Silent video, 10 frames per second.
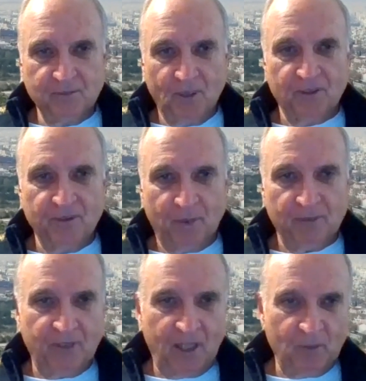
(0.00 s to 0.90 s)
both in
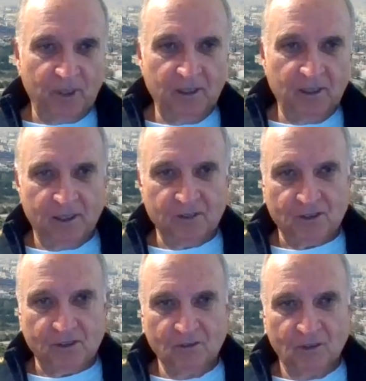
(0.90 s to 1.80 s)
my family and then as a
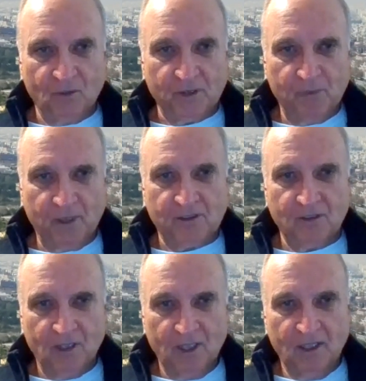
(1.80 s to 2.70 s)
student at
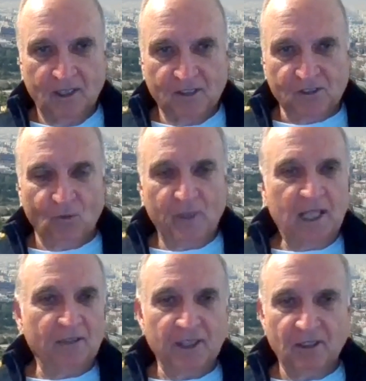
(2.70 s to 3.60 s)
Westminster. So
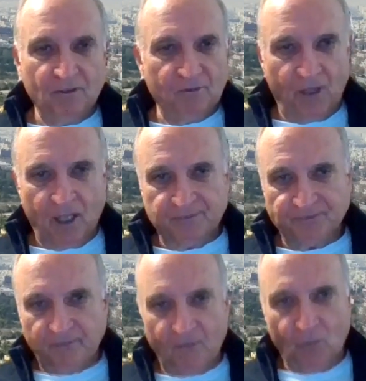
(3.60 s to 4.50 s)
read everything you can find,
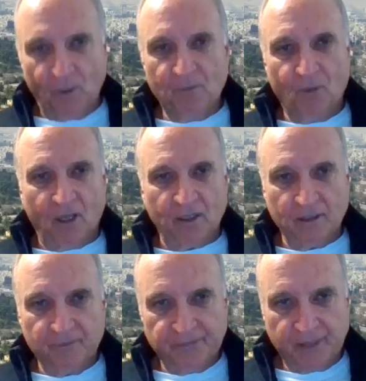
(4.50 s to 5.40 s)
read
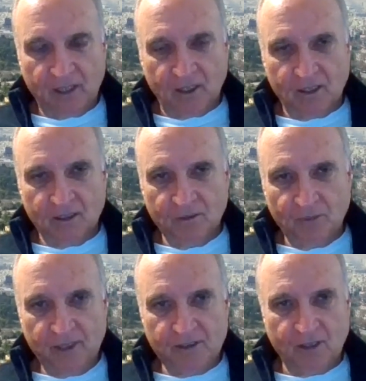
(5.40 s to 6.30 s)
broadly,
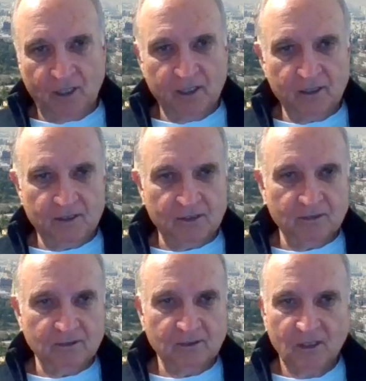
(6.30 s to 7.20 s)
read science
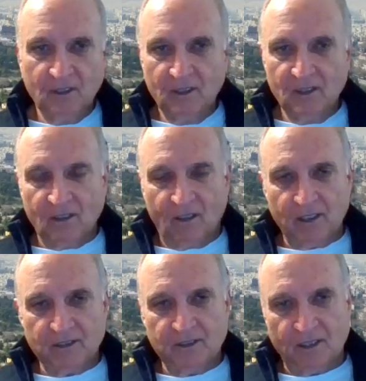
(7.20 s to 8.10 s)
and
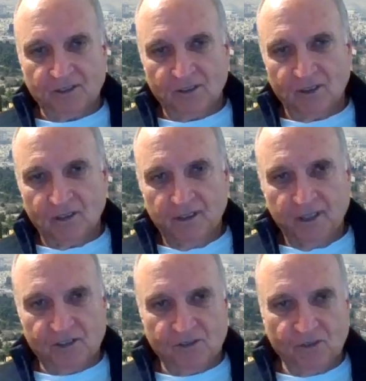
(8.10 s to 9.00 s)
architecture and
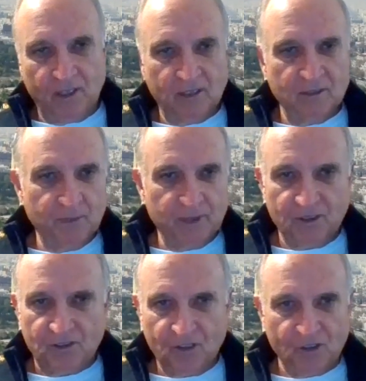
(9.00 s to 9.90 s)
history, but
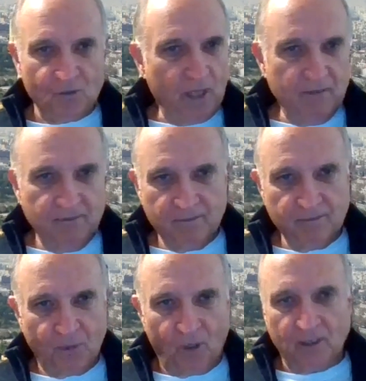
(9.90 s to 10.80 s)
just read
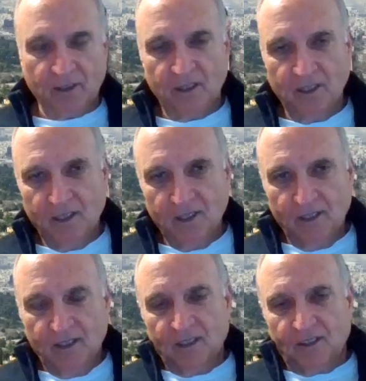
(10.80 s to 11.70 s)
broadly.
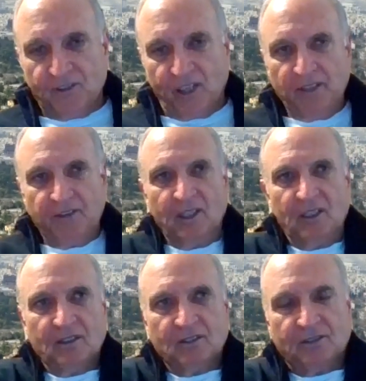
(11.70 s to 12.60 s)
The second
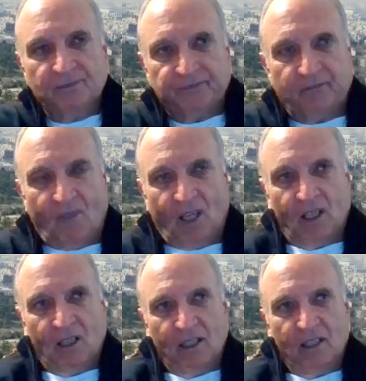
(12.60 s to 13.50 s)
thing is,
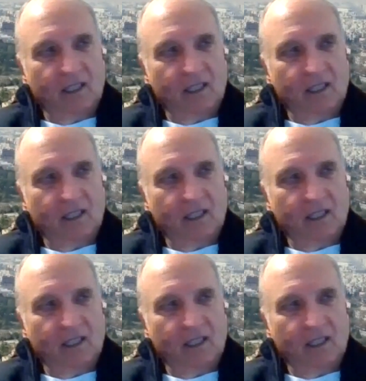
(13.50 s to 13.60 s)
I